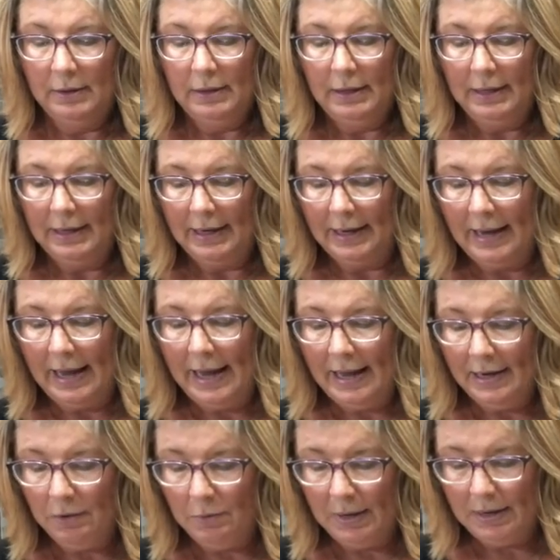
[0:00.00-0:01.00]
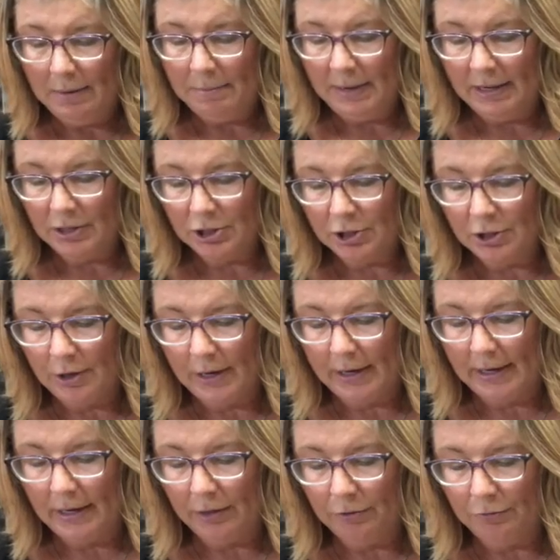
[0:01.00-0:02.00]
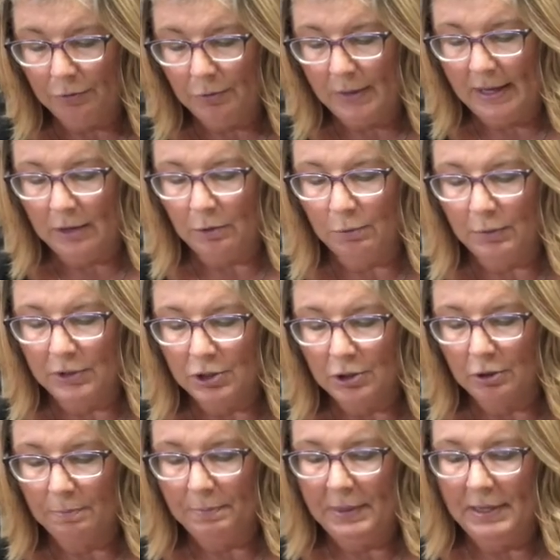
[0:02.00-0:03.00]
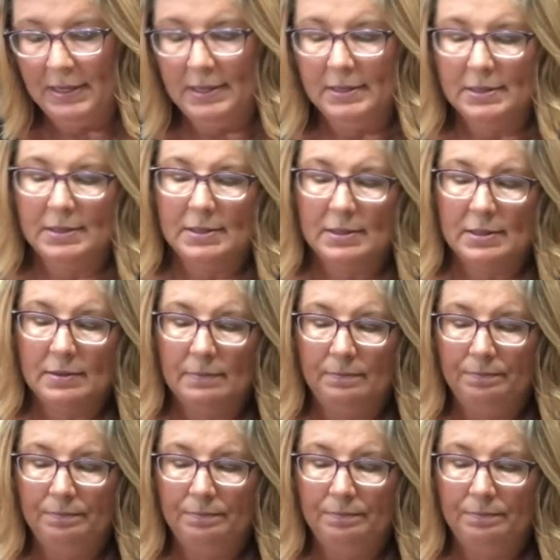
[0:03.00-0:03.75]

and I kind of want to make sure I get through that original piece.